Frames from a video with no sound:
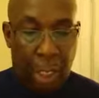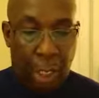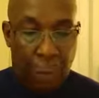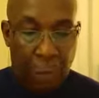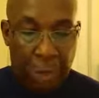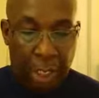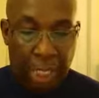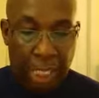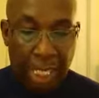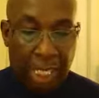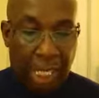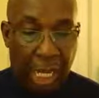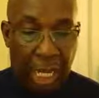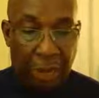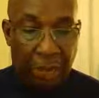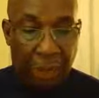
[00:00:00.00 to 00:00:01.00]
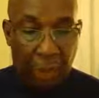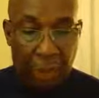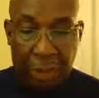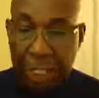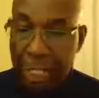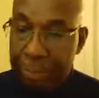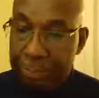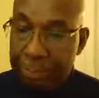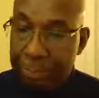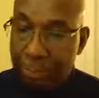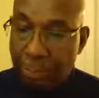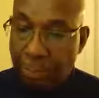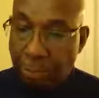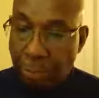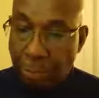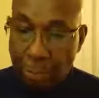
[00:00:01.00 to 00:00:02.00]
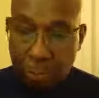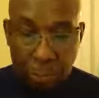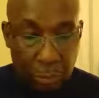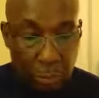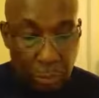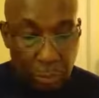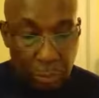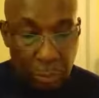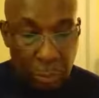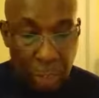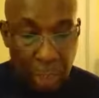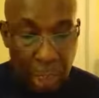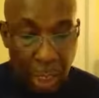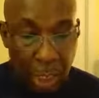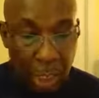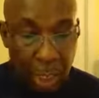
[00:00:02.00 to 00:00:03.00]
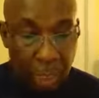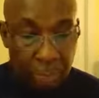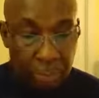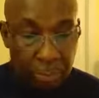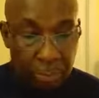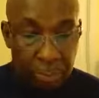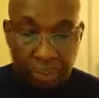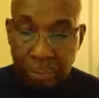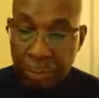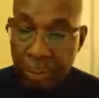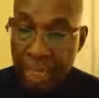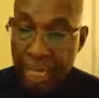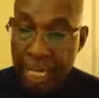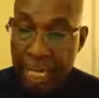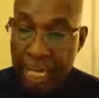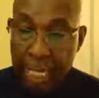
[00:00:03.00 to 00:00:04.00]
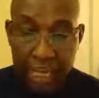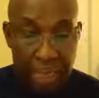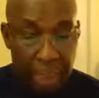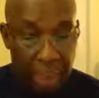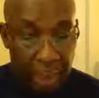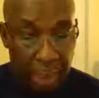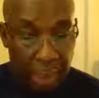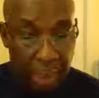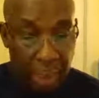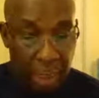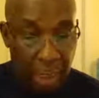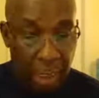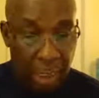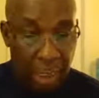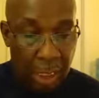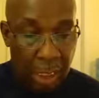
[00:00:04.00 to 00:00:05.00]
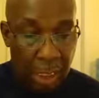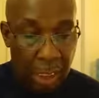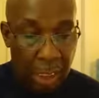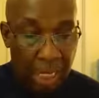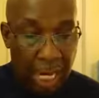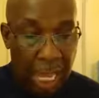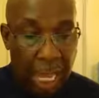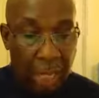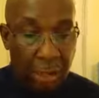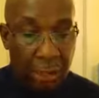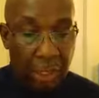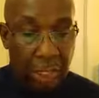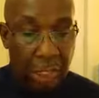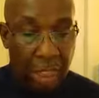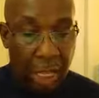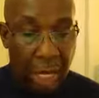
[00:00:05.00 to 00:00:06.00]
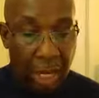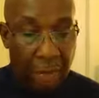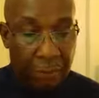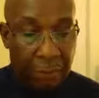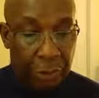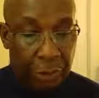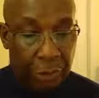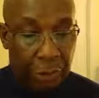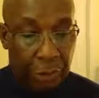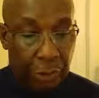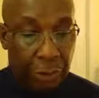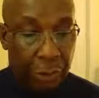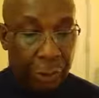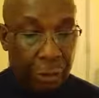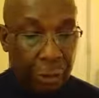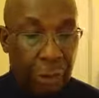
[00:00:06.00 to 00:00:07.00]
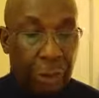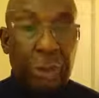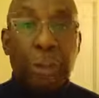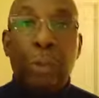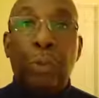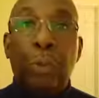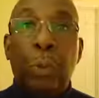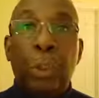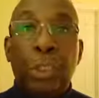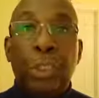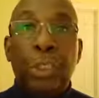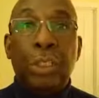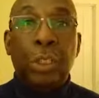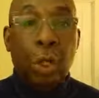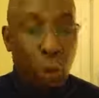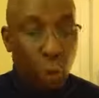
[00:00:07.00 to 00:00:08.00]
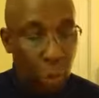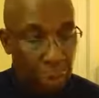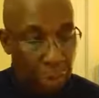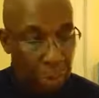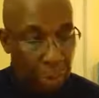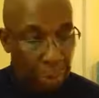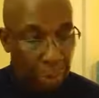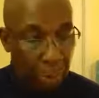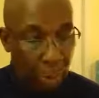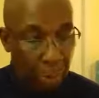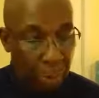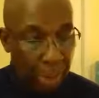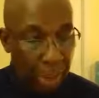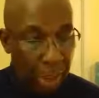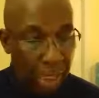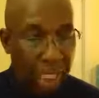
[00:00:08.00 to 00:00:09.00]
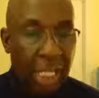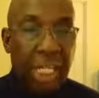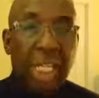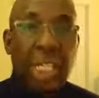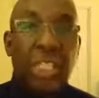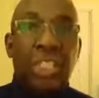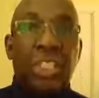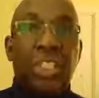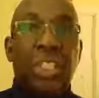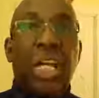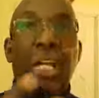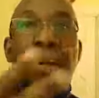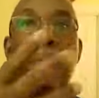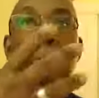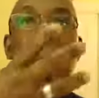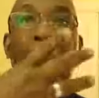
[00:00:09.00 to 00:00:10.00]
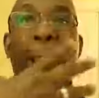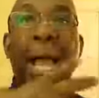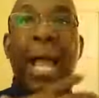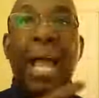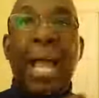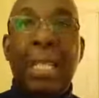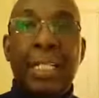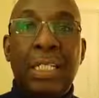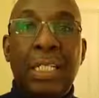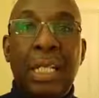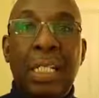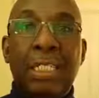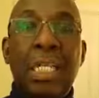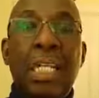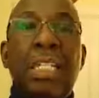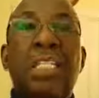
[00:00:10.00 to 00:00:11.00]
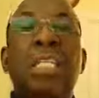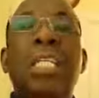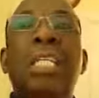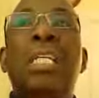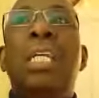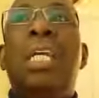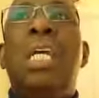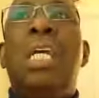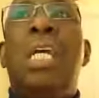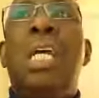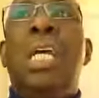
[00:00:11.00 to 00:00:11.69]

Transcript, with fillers: And we thank God for that. Um, and now the comforter, which is the Holy Spirit, shall abide in us. See,